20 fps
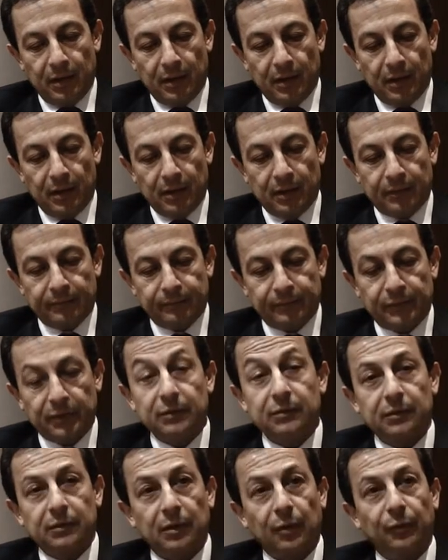uh,
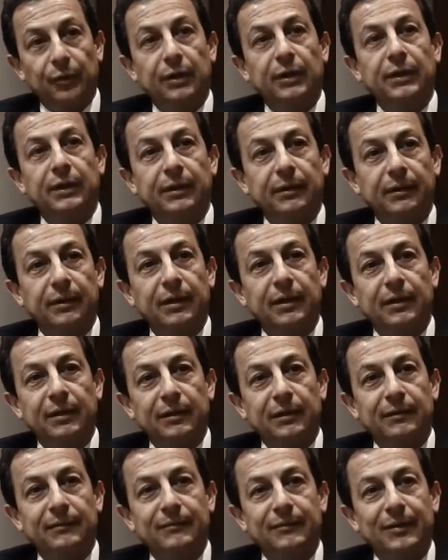to really
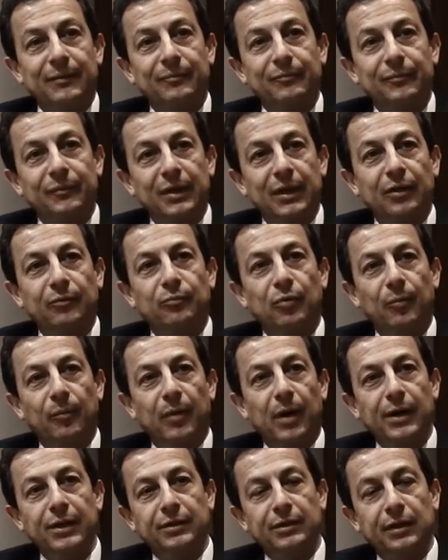um, take
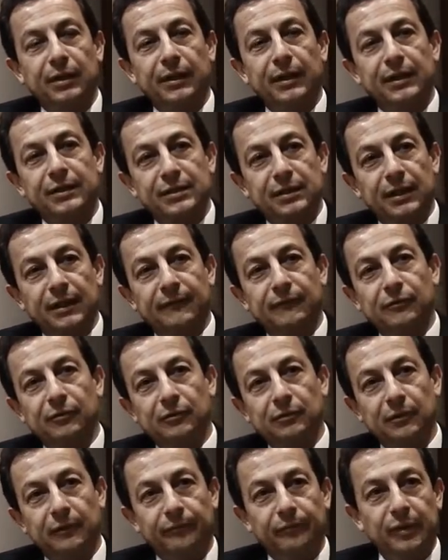Bombardier to the next
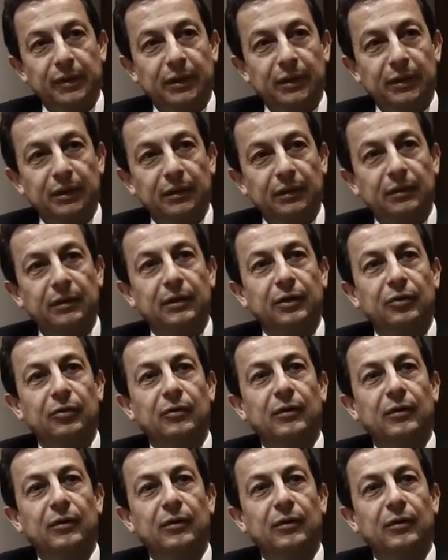level of being, you